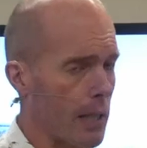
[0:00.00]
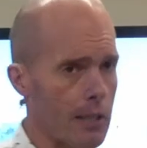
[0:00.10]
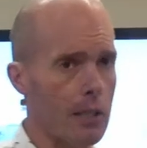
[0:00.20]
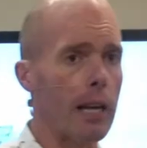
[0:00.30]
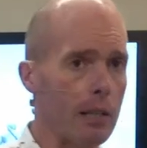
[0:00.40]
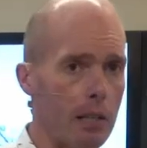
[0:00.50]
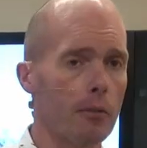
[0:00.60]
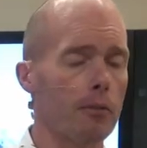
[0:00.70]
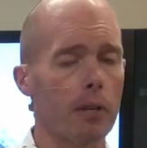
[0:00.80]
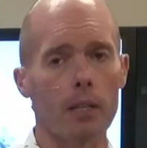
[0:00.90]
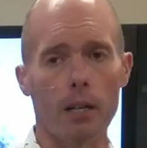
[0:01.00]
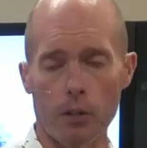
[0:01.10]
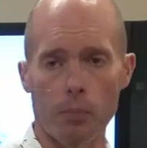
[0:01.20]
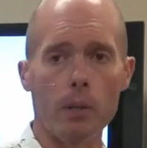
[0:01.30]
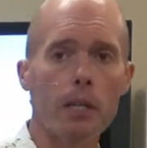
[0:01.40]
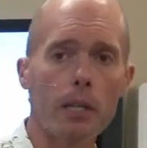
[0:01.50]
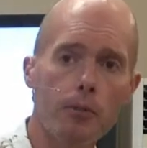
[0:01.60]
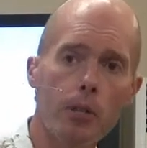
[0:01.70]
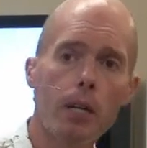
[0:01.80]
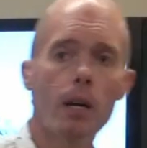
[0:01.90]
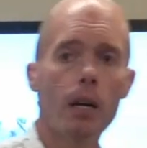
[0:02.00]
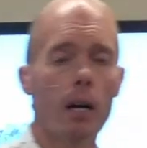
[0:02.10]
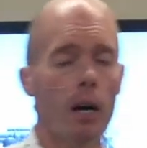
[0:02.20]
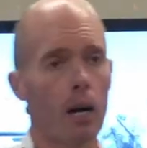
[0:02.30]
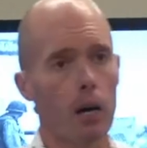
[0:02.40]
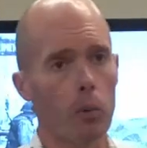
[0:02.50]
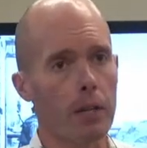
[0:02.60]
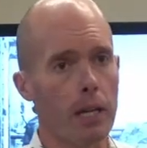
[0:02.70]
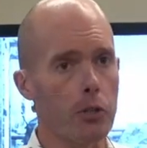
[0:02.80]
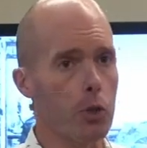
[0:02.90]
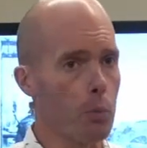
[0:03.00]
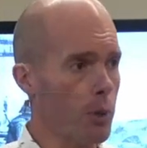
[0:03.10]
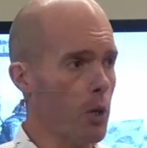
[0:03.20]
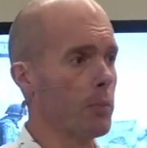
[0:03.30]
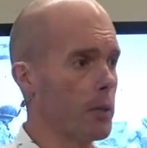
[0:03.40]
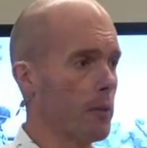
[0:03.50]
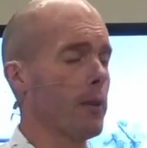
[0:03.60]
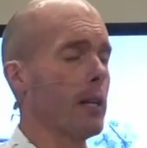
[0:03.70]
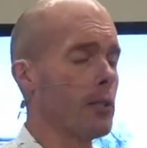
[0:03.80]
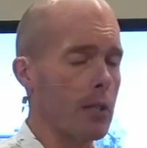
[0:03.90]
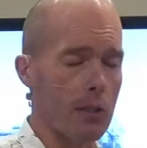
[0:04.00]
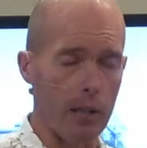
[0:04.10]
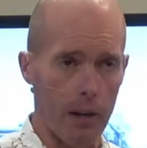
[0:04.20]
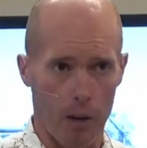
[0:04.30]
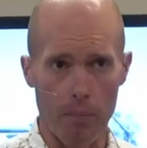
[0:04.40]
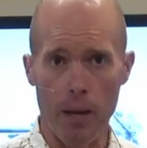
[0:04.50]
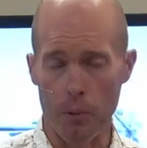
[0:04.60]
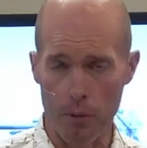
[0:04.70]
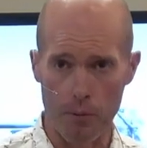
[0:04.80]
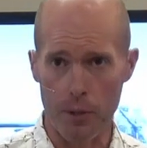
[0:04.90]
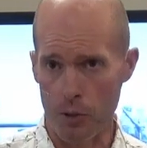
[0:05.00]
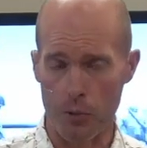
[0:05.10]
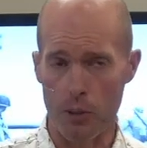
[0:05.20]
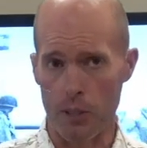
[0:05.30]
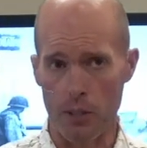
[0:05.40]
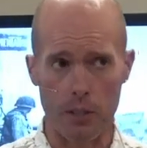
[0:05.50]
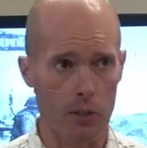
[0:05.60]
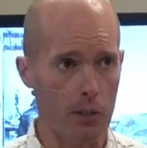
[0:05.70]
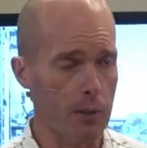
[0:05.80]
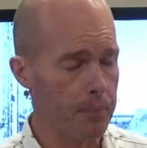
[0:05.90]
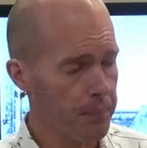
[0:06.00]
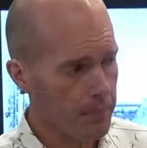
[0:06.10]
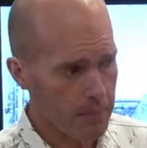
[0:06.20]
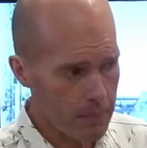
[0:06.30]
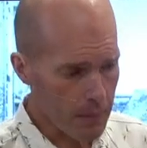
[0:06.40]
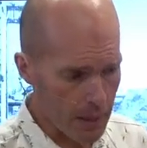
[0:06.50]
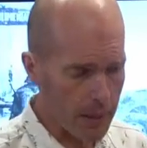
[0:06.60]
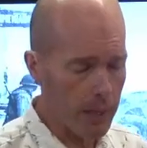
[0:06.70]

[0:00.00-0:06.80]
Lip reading: as lightly defended as believed. When they do probe the defenses, they are met with fierce resistance, and